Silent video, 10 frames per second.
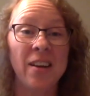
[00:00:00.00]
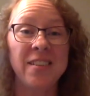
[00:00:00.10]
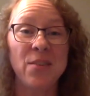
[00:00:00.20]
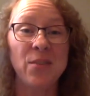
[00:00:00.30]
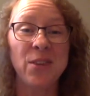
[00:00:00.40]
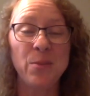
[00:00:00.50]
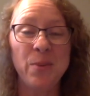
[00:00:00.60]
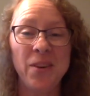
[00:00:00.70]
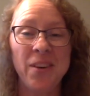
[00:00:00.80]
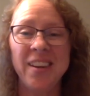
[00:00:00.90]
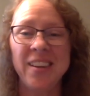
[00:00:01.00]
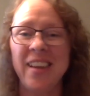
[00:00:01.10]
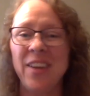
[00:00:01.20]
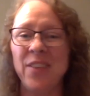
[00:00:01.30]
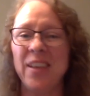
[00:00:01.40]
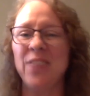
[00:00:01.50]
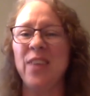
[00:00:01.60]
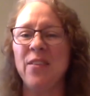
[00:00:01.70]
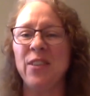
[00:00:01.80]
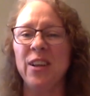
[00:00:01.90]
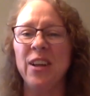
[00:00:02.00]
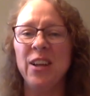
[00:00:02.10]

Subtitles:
several year period in life, like if you have a